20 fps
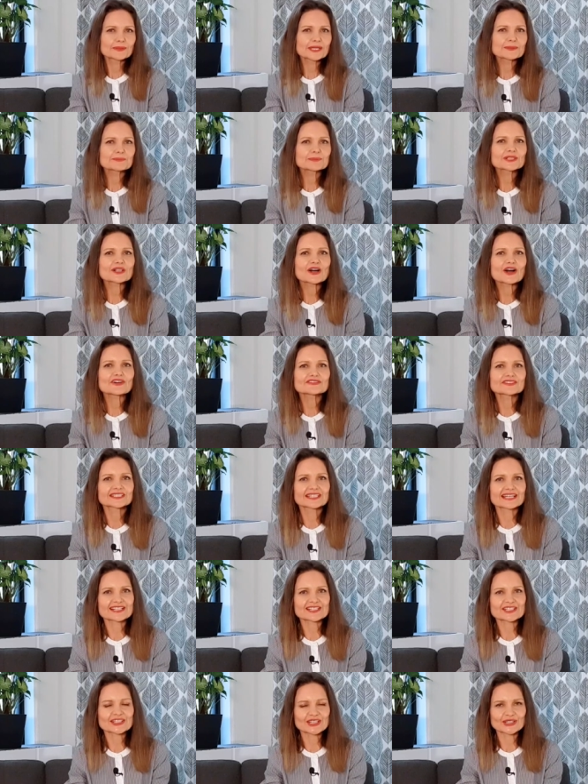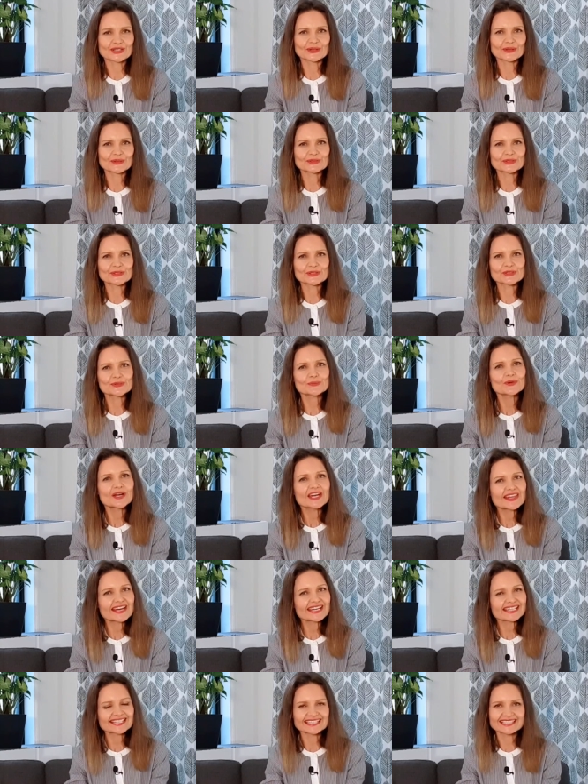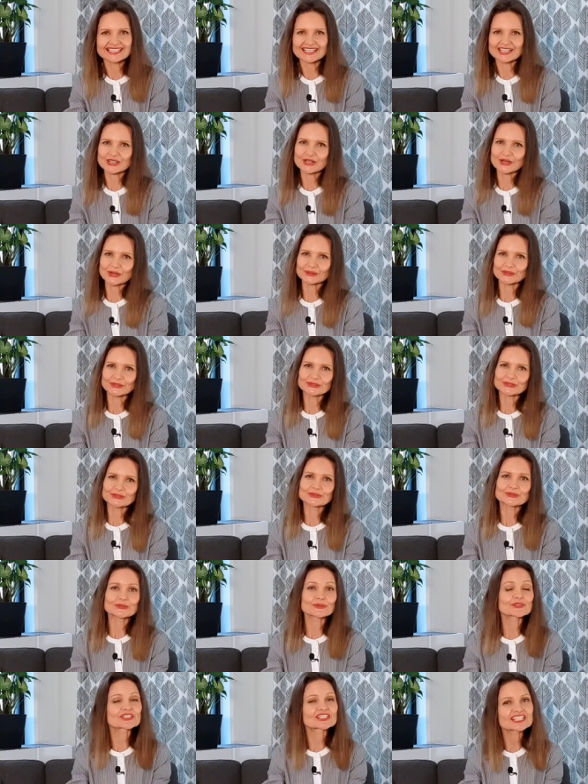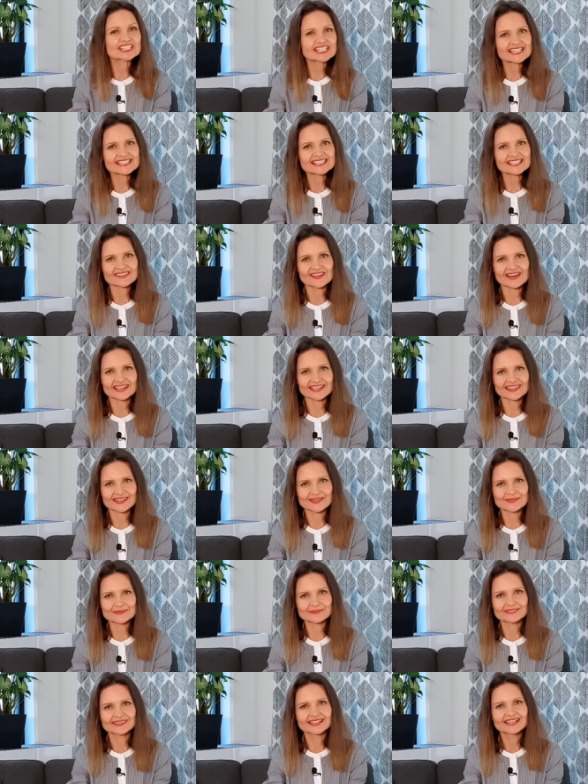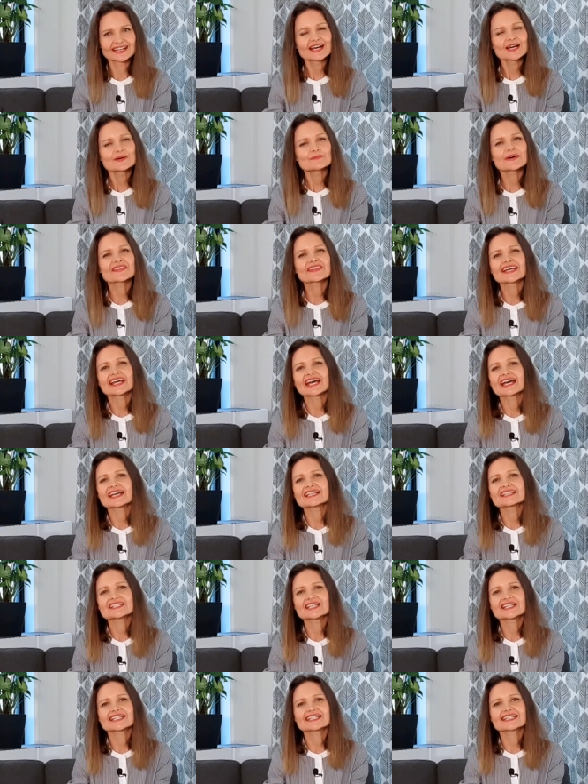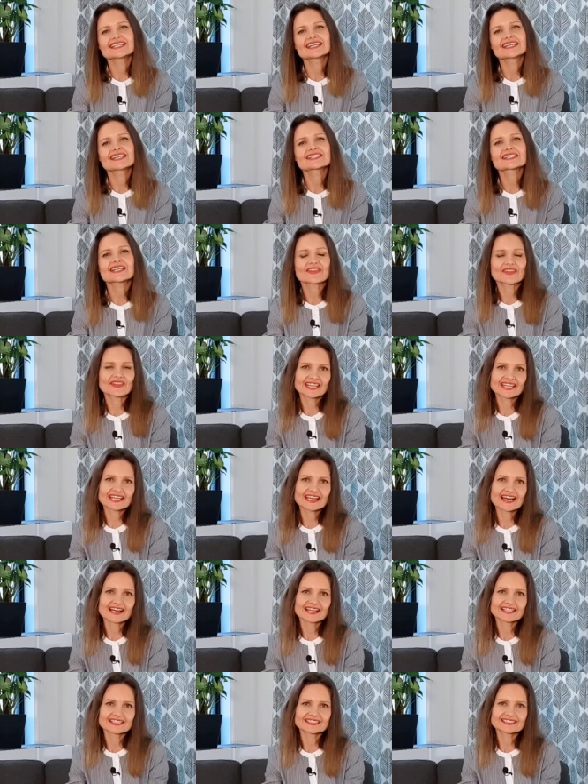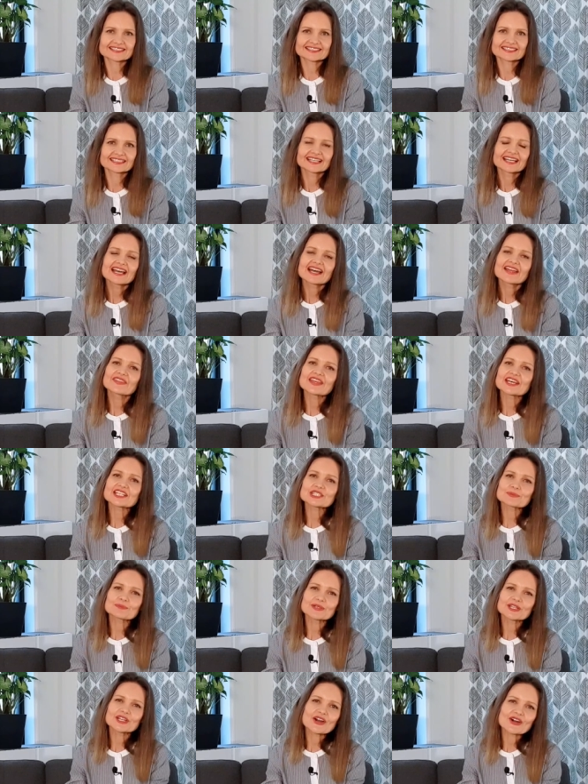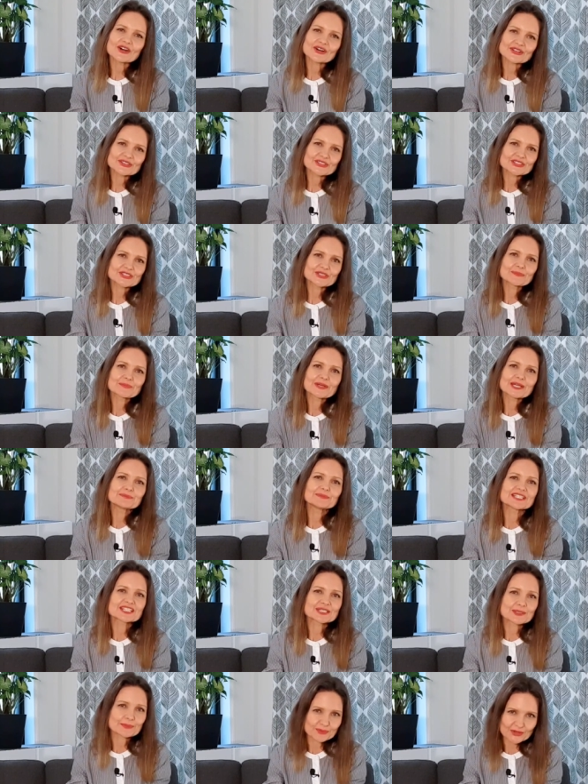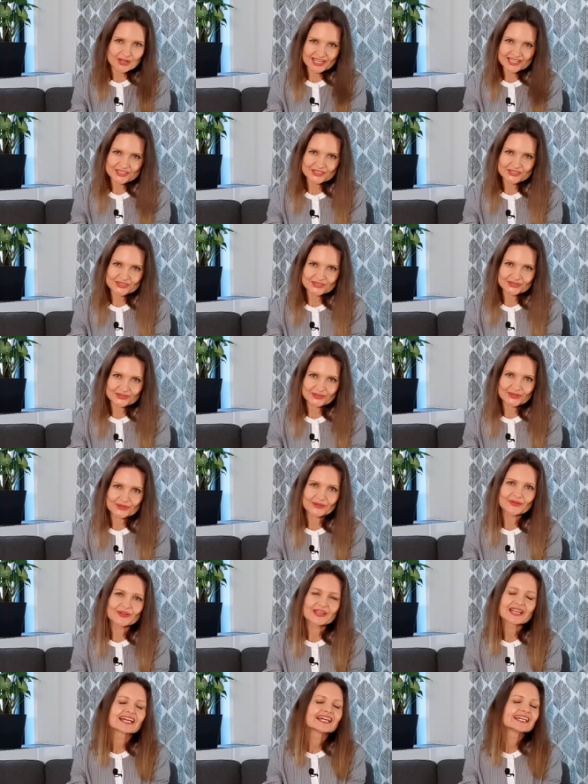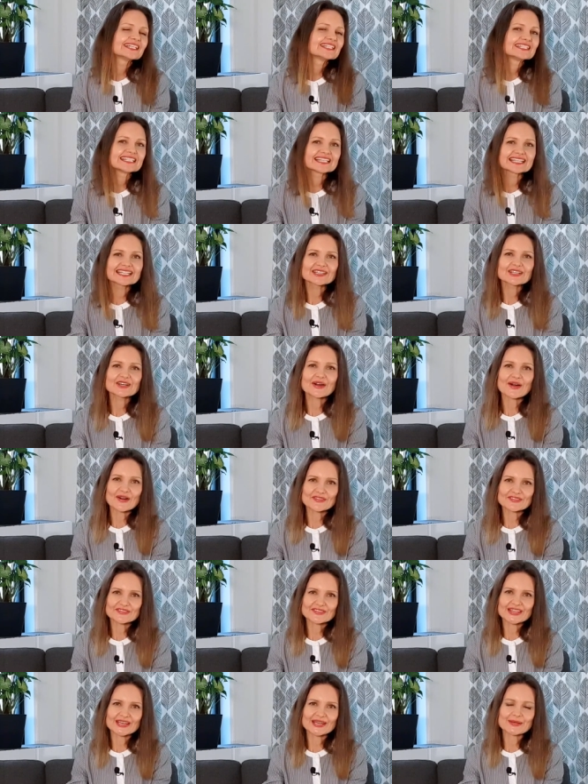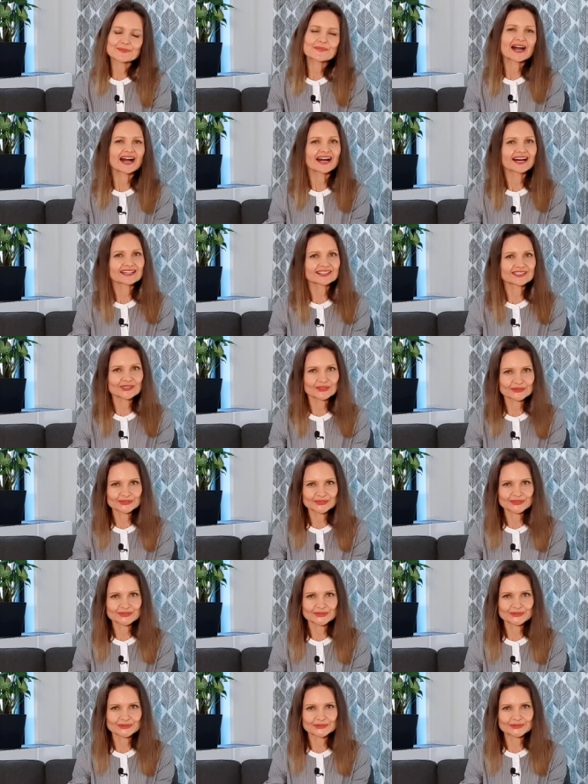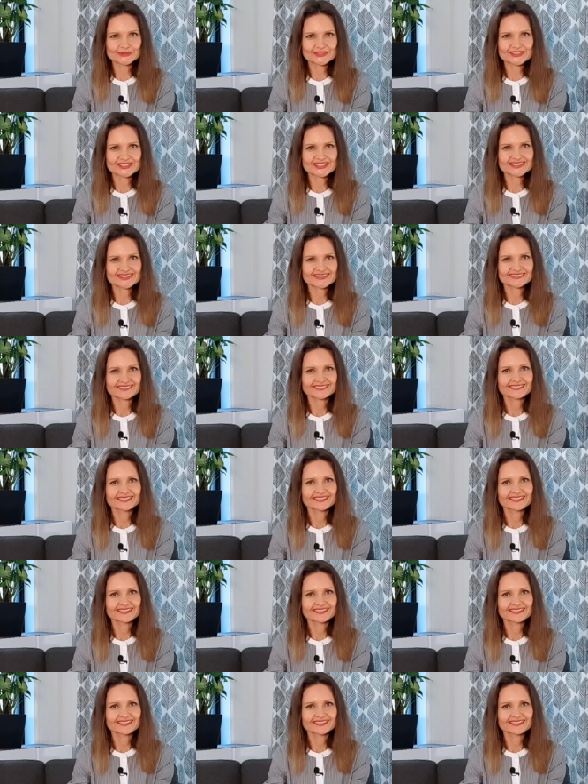People often ask their owners where they can get golden doodles just like them, but the answer is they can't. That's because you may be surprised to know neither of them are golden doodles.